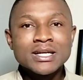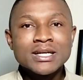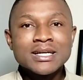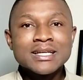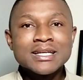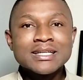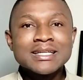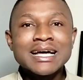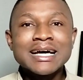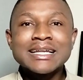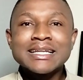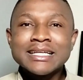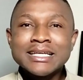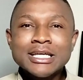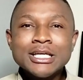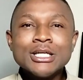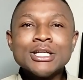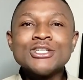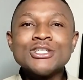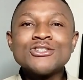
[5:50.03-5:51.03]
that
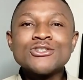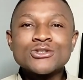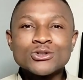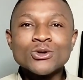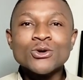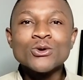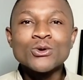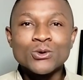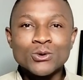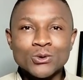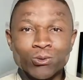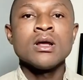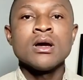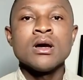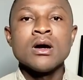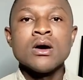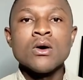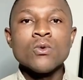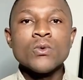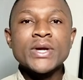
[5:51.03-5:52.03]
he is so good.
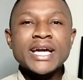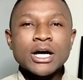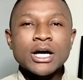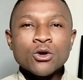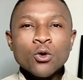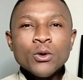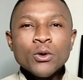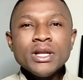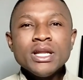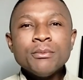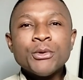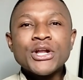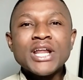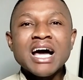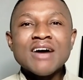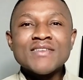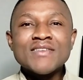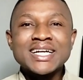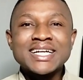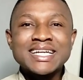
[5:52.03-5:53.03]
We can only but
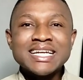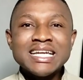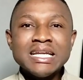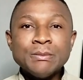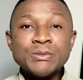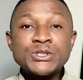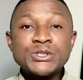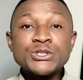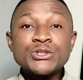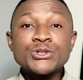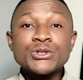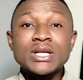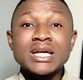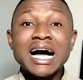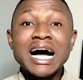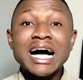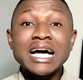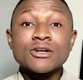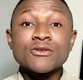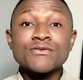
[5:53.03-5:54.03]
have a glimpse into the
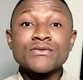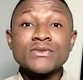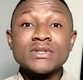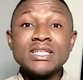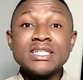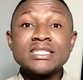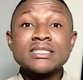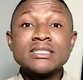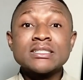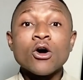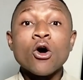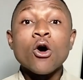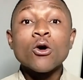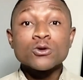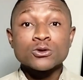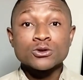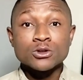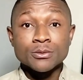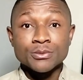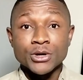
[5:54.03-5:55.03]
heart of this
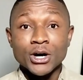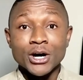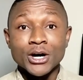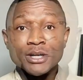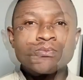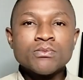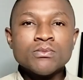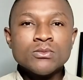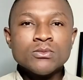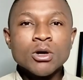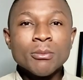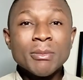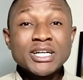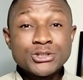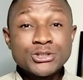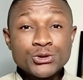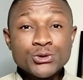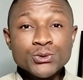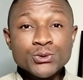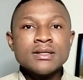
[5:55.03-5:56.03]
awesome God. Number
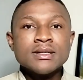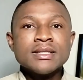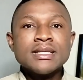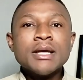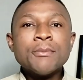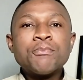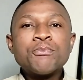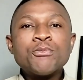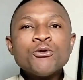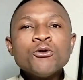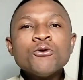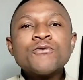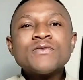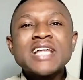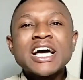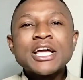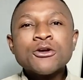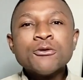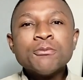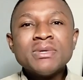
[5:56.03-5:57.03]
two, the proof
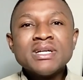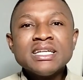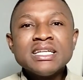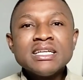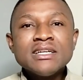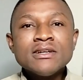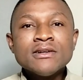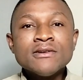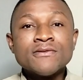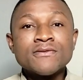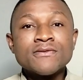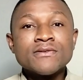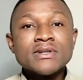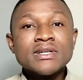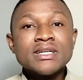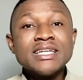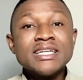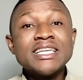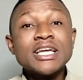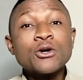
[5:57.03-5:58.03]
that you believe
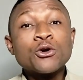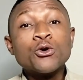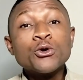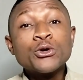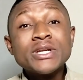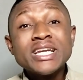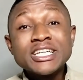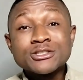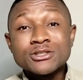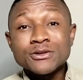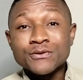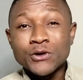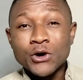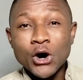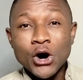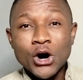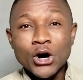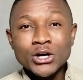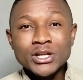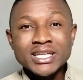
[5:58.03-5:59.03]
in the goodness of
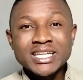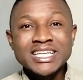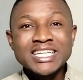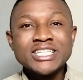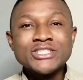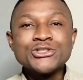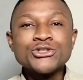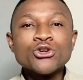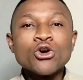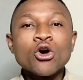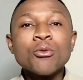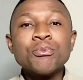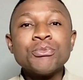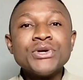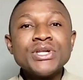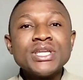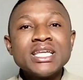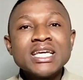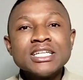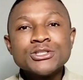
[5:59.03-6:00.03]
God is your
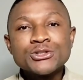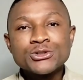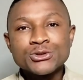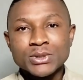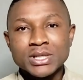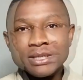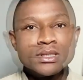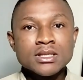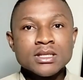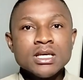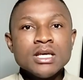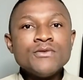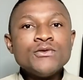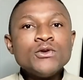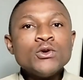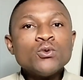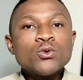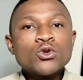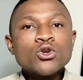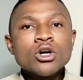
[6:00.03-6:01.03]
obedience to Him. If
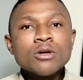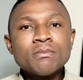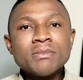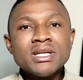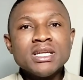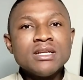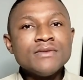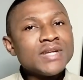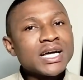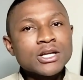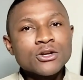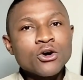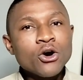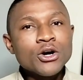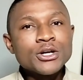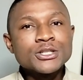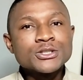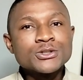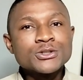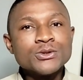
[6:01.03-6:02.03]
you would not believe that
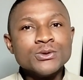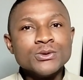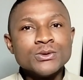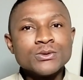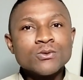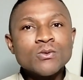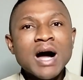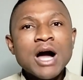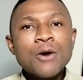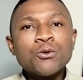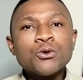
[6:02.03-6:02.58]
God is good, why would